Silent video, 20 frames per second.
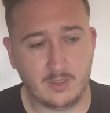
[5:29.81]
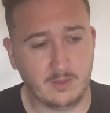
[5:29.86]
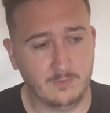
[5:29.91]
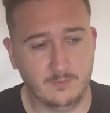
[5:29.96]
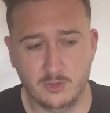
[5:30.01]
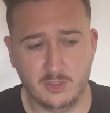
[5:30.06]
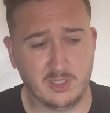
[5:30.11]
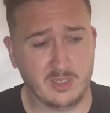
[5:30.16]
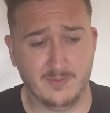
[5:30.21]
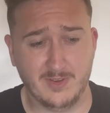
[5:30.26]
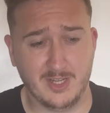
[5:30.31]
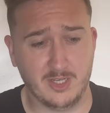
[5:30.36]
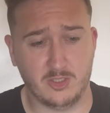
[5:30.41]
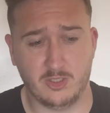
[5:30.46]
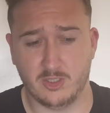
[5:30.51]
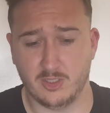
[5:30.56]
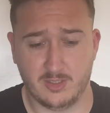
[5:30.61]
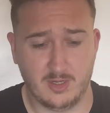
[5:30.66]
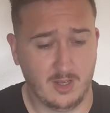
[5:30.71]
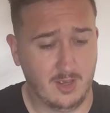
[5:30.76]
Vuskovic,
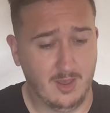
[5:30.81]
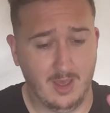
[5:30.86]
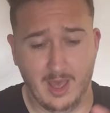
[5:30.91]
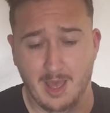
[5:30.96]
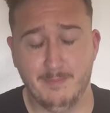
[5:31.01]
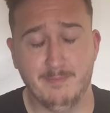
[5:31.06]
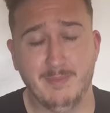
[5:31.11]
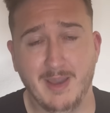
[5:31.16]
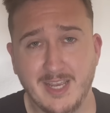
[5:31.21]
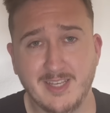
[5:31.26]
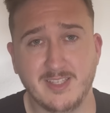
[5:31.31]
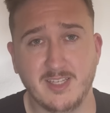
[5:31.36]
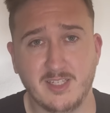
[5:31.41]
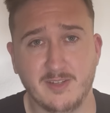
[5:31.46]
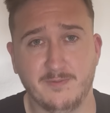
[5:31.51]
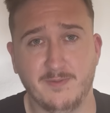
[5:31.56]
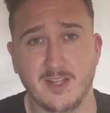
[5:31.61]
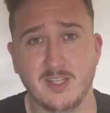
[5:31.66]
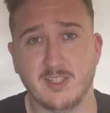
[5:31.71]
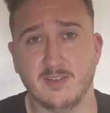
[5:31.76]
just amazing
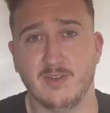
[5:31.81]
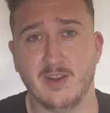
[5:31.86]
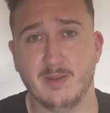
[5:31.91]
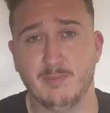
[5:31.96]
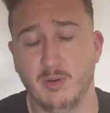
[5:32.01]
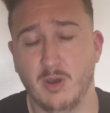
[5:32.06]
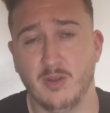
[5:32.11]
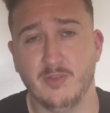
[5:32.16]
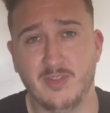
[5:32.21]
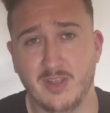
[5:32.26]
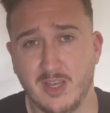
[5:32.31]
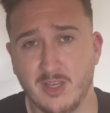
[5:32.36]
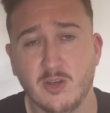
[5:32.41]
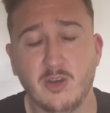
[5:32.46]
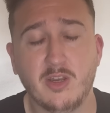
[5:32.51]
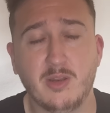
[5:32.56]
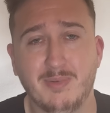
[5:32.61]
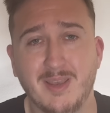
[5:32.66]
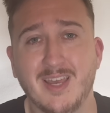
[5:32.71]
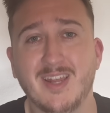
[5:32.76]
defensively, but
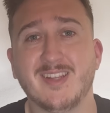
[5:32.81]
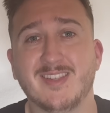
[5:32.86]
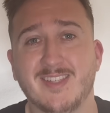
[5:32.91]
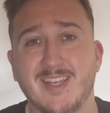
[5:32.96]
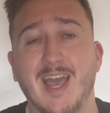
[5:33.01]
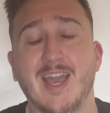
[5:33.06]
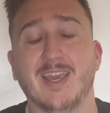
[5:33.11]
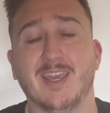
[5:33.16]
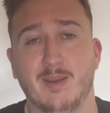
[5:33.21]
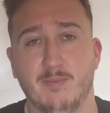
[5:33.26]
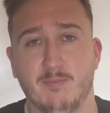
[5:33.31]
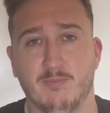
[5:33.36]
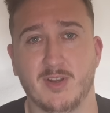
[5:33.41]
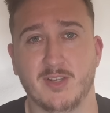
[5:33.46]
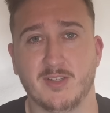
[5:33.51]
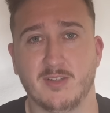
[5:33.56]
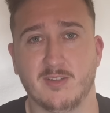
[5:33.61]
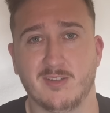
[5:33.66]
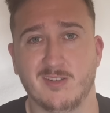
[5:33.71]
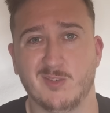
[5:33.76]
going to be an attacking
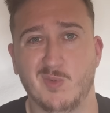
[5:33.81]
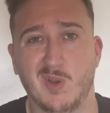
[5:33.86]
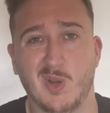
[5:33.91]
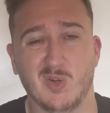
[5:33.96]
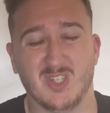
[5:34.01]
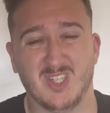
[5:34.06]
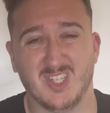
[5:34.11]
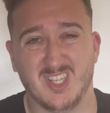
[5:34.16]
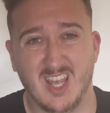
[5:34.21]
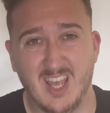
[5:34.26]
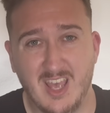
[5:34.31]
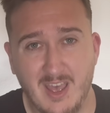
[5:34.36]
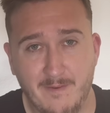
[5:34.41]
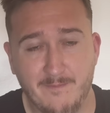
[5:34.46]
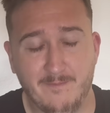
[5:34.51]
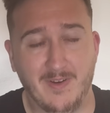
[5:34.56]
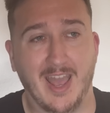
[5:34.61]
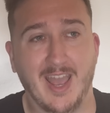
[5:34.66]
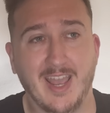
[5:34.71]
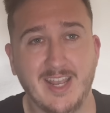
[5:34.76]
presence as well. Just
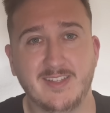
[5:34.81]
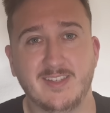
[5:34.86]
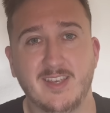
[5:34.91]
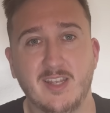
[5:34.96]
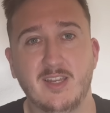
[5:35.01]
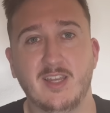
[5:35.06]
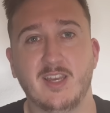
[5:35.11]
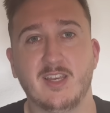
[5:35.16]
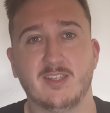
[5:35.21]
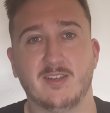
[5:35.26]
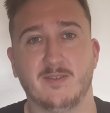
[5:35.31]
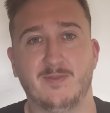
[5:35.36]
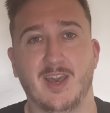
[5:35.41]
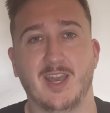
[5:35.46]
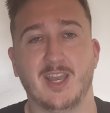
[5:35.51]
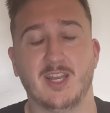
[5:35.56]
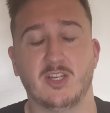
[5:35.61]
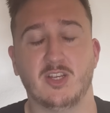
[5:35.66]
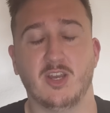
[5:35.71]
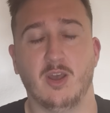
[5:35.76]
for 18 years of
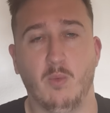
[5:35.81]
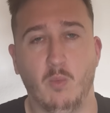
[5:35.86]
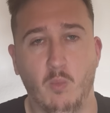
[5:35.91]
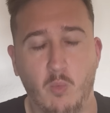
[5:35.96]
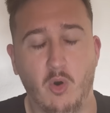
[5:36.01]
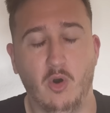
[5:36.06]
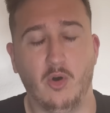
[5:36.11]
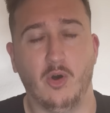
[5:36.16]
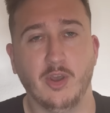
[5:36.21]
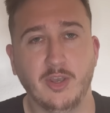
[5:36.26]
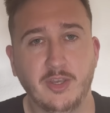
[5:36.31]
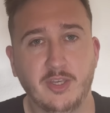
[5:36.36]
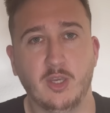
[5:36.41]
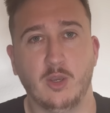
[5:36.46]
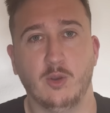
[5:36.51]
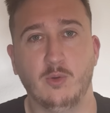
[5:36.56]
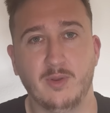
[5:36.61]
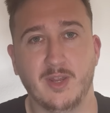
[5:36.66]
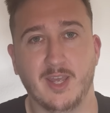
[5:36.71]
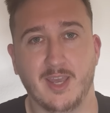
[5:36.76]
age, what a
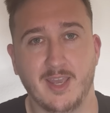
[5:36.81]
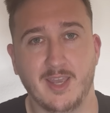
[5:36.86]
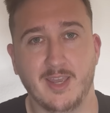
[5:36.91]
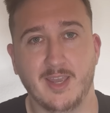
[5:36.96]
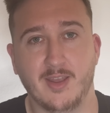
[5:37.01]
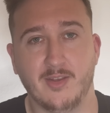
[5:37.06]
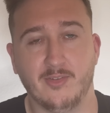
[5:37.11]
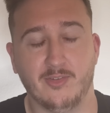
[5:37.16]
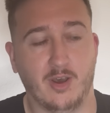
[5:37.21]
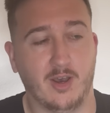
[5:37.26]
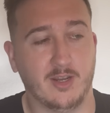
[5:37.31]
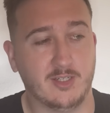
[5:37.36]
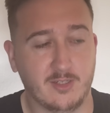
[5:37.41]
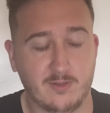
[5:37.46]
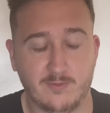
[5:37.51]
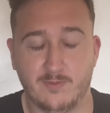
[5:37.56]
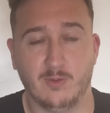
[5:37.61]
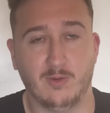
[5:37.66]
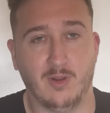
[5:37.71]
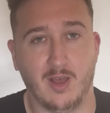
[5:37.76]
unit he is. I
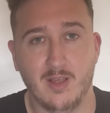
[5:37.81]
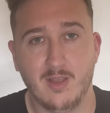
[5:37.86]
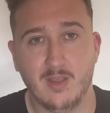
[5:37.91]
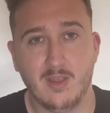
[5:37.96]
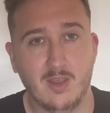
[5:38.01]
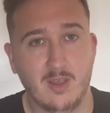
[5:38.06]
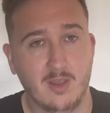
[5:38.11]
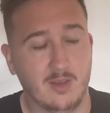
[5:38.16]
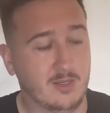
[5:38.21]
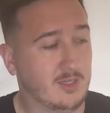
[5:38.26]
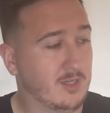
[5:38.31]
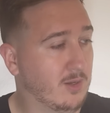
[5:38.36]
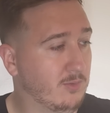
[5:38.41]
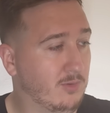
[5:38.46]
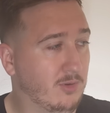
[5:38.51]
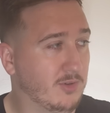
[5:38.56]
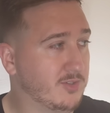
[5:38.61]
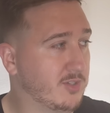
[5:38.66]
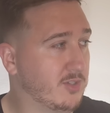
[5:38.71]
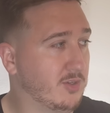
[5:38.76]
just feel like,
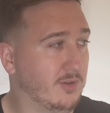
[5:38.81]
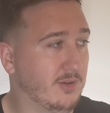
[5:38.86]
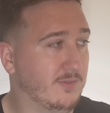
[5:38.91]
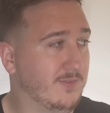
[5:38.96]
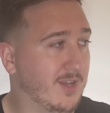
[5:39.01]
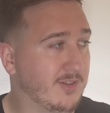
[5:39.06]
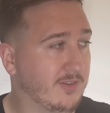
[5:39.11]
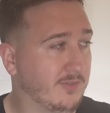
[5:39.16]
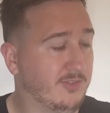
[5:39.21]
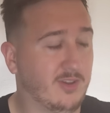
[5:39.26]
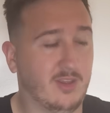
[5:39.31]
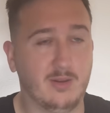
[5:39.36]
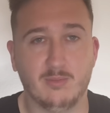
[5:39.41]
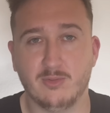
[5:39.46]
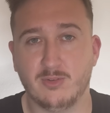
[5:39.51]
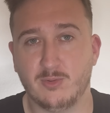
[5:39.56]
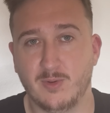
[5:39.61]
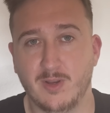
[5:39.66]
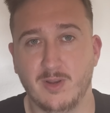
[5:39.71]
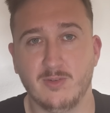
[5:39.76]
lots of Tottenham fans, I've seen him on
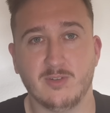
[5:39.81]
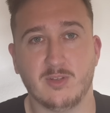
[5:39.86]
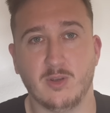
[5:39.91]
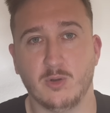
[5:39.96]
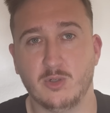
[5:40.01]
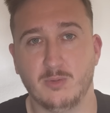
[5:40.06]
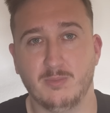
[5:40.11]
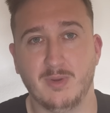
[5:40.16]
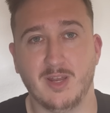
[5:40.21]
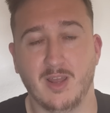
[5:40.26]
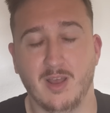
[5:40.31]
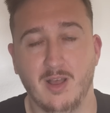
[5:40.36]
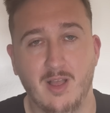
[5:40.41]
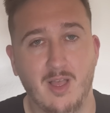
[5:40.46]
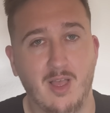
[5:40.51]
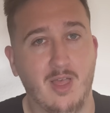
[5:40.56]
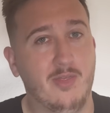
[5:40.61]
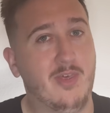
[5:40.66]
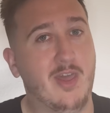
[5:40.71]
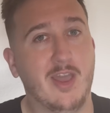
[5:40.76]
Twitter and social media,
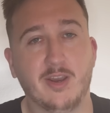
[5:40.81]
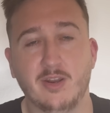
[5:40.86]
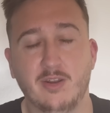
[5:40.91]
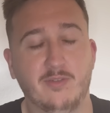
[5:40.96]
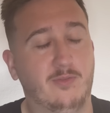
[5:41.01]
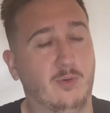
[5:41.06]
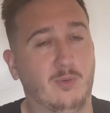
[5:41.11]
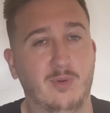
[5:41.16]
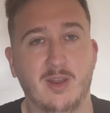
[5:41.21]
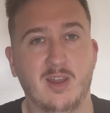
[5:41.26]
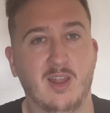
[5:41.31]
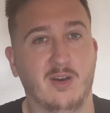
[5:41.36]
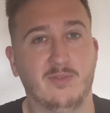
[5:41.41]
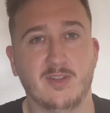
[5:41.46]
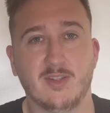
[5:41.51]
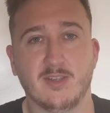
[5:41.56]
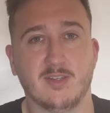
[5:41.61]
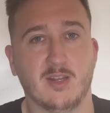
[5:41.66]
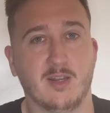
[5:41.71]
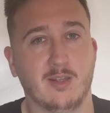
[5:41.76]
they're going to fall in love
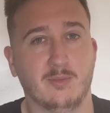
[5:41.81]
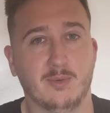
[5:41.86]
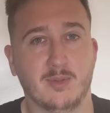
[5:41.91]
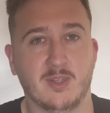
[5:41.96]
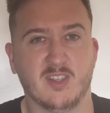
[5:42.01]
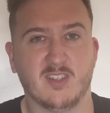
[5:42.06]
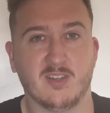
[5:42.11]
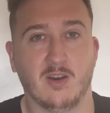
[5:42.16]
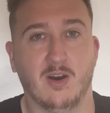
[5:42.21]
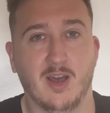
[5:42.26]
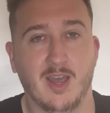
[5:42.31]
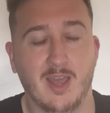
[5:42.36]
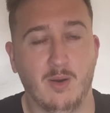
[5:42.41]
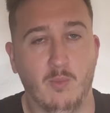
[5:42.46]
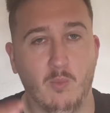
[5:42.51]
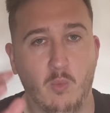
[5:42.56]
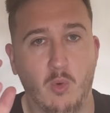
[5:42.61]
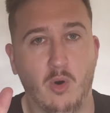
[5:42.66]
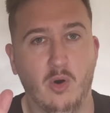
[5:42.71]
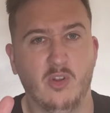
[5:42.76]
instantly with this guy.
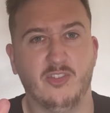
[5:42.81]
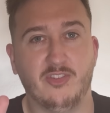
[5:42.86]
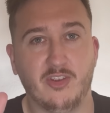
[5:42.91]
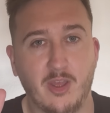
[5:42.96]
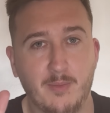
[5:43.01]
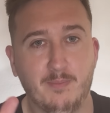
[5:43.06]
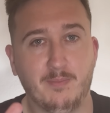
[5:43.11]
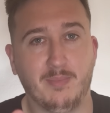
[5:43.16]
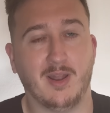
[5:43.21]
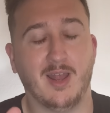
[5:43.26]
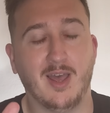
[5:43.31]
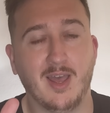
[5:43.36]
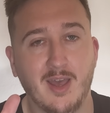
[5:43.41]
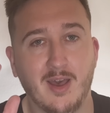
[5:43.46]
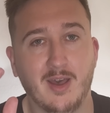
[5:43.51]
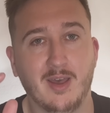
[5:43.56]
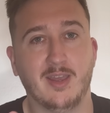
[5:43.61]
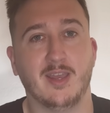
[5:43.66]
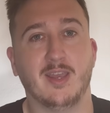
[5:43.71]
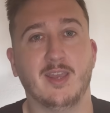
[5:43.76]
What a
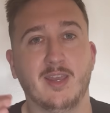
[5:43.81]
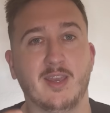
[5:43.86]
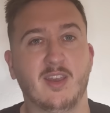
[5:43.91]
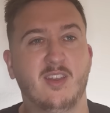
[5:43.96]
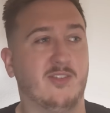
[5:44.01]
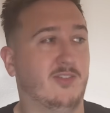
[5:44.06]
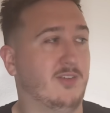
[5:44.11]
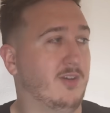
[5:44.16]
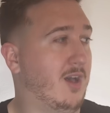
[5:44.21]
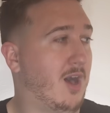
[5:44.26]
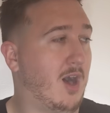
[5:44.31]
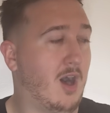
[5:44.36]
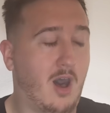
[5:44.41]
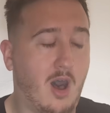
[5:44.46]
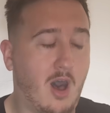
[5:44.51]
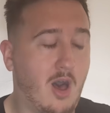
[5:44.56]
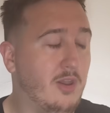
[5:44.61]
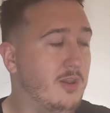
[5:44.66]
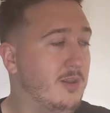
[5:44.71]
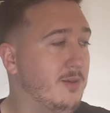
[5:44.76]
player he is.
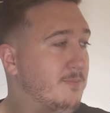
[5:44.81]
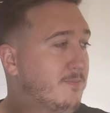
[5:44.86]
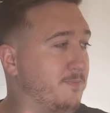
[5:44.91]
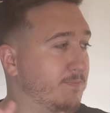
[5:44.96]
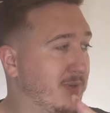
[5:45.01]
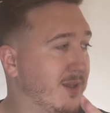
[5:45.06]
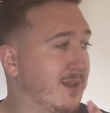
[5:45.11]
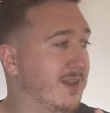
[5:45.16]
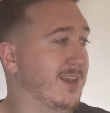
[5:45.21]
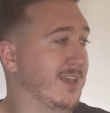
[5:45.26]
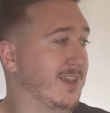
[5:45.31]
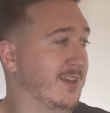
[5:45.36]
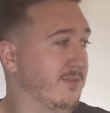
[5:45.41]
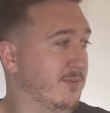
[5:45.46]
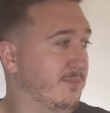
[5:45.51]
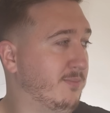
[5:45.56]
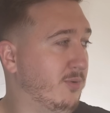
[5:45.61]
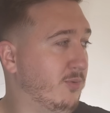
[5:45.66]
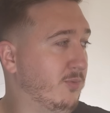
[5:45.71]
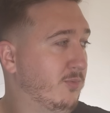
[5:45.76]

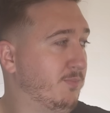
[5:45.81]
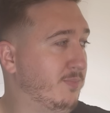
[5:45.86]
Unbelievable.